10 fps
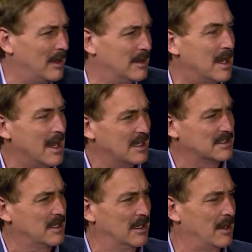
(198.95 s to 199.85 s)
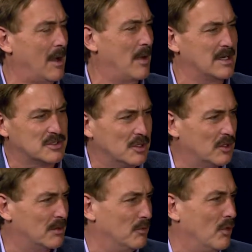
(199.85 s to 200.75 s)
and I want it so you
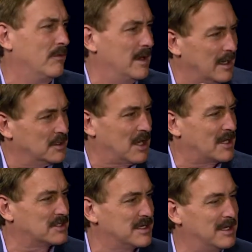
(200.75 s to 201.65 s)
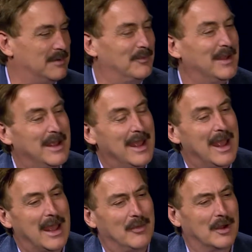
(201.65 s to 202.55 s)
can move it and adjust it, and
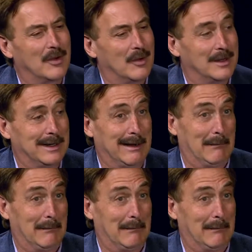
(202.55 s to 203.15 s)
they're going,